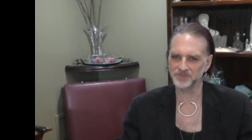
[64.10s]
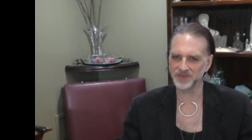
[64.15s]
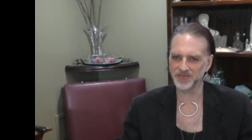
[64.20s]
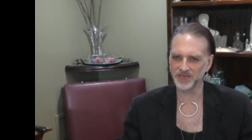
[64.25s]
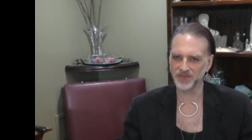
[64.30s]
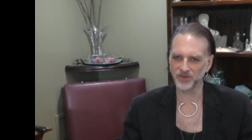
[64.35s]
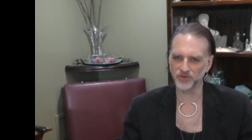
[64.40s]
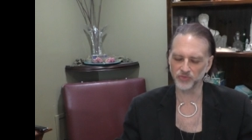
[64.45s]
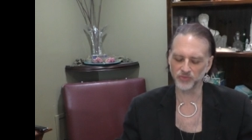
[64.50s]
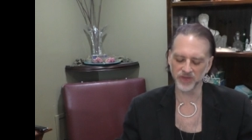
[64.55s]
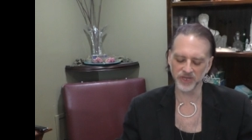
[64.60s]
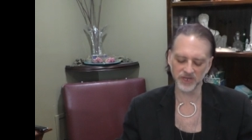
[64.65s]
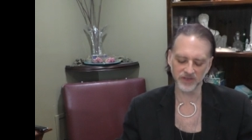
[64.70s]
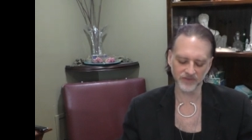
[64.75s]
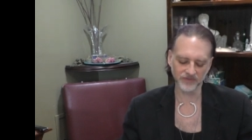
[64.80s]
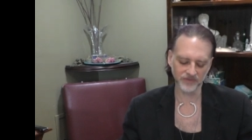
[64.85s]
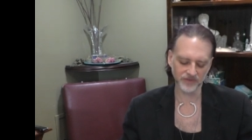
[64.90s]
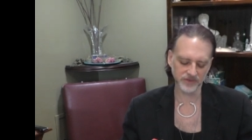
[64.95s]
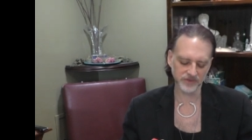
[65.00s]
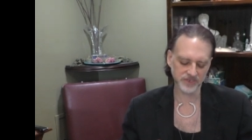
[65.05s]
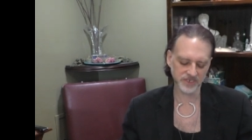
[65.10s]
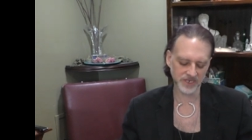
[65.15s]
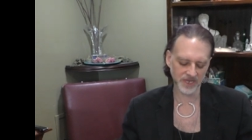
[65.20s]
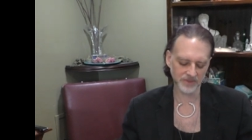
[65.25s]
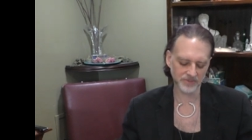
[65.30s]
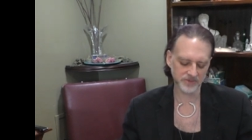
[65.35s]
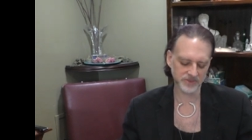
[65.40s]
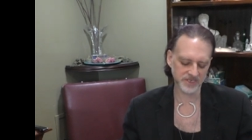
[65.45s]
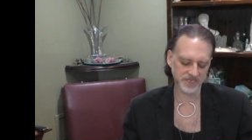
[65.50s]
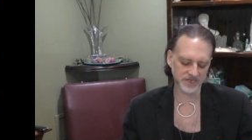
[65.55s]
be here reading for you today,
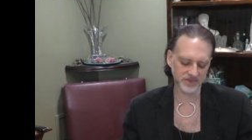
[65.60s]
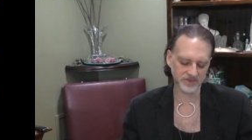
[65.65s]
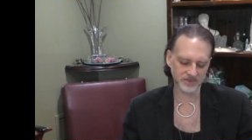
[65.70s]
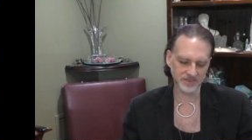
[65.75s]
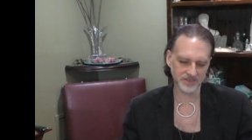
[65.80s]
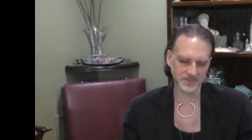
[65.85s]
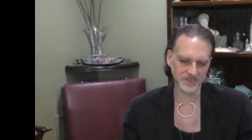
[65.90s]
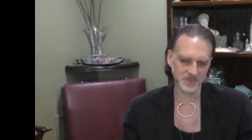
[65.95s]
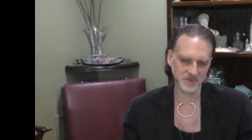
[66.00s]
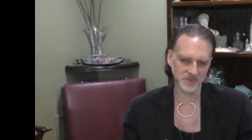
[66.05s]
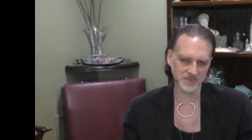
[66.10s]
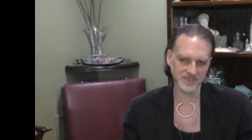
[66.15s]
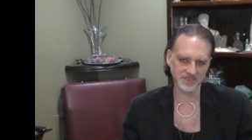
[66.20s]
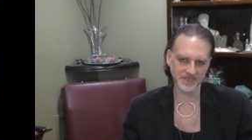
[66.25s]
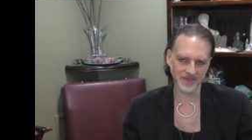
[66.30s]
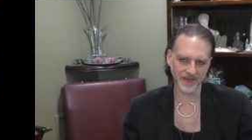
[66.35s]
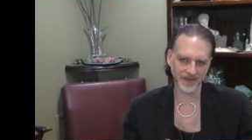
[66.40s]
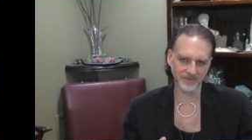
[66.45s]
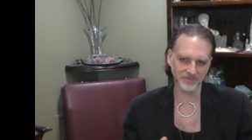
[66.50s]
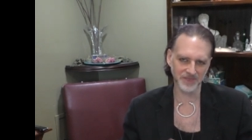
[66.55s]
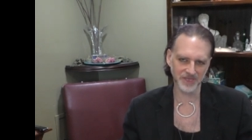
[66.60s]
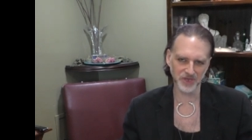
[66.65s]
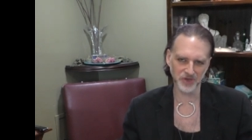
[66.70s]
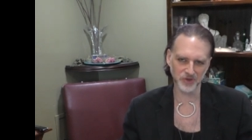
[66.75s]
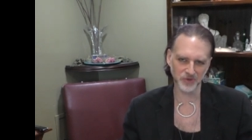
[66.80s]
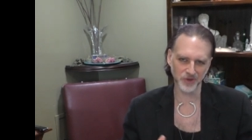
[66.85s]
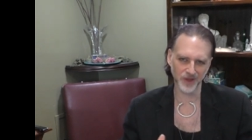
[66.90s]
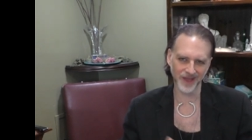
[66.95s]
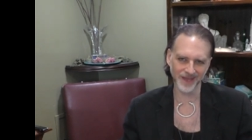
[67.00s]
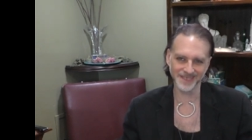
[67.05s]
particularly this one because I am
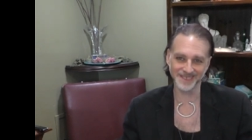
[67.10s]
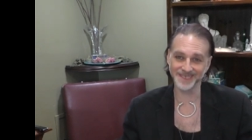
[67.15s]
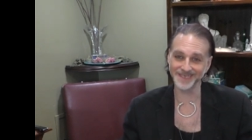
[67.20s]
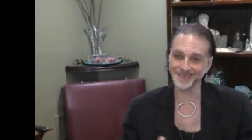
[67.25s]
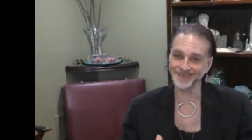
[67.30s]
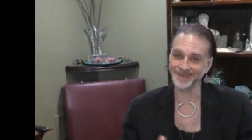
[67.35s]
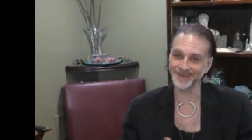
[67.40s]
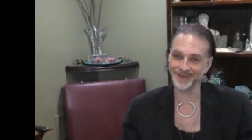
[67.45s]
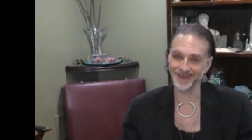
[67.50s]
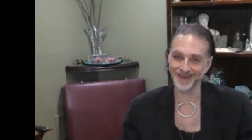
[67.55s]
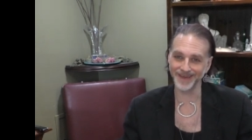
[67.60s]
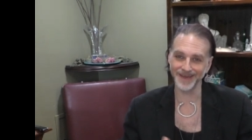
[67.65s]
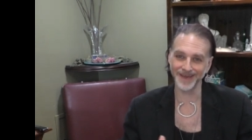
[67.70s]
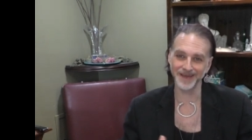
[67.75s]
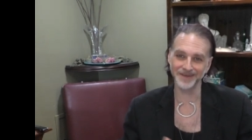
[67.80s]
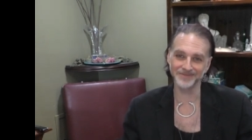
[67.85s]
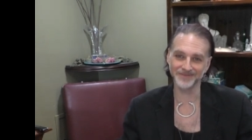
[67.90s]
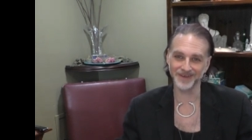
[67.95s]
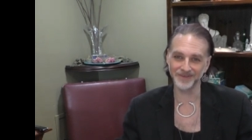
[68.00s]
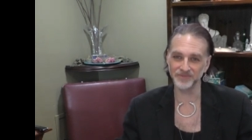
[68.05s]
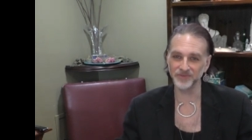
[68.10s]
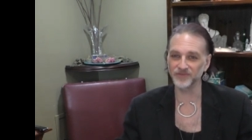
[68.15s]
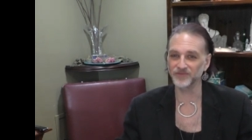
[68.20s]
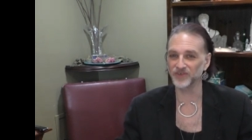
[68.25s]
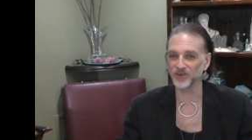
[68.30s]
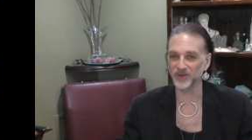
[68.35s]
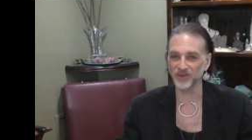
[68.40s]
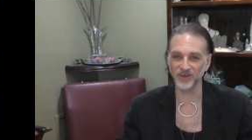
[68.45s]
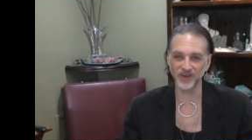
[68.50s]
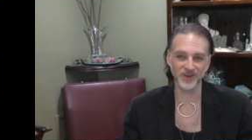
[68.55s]
Leo Rising. Yeah, I'm, a
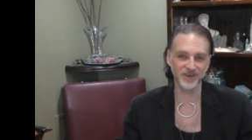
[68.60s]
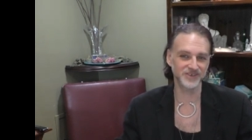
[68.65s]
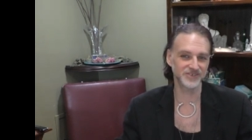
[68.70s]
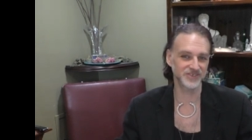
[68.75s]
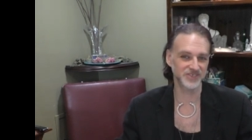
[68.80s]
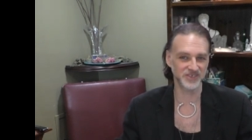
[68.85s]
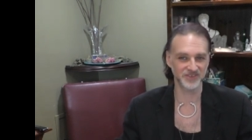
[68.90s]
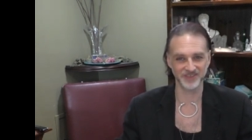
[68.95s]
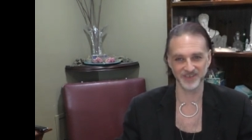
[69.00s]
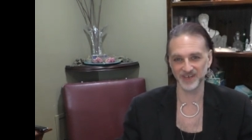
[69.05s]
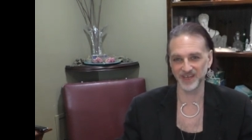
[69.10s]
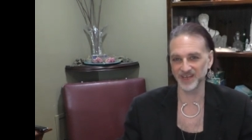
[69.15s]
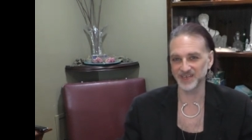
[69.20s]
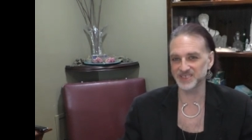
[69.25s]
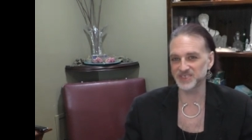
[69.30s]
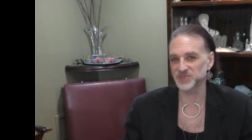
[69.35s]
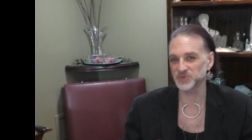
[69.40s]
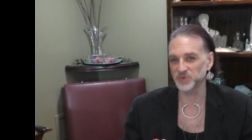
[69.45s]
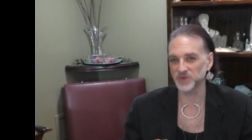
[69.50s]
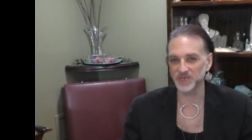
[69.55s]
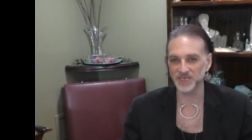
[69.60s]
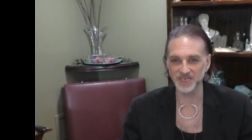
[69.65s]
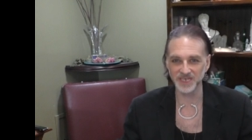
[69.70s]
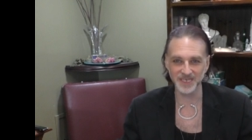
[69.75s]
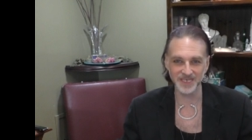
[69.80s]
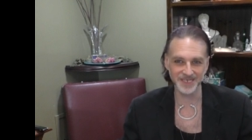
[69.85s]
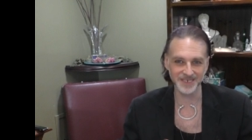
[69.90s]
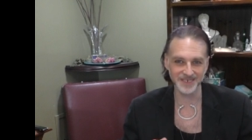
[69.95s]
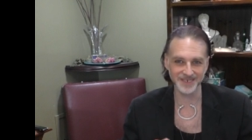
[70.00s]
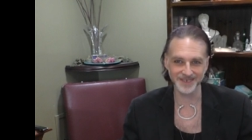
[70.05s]
Virgo, so the next
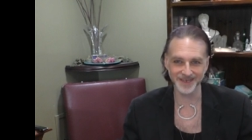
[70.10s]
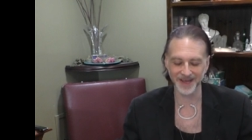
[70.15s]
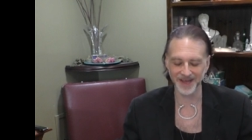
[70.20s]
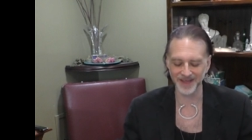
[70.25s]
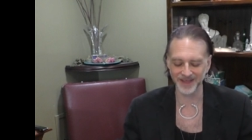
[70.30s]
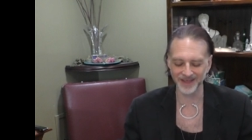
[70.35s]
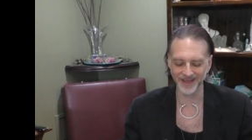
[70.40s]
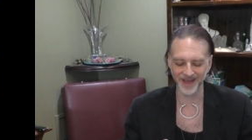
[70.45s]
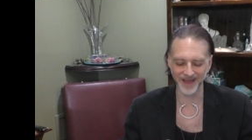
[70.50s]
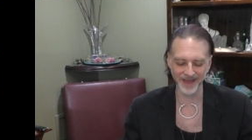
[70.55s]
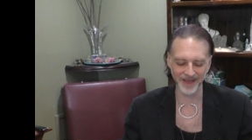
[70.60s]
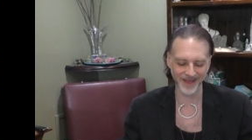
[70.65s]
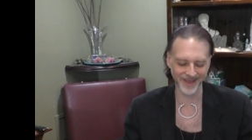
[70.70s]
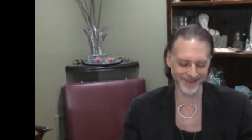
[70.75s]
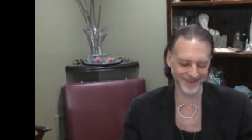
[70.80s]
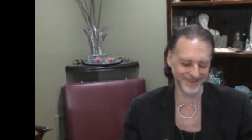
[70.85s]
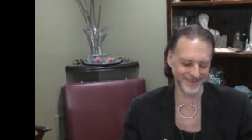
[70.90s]
one uh, I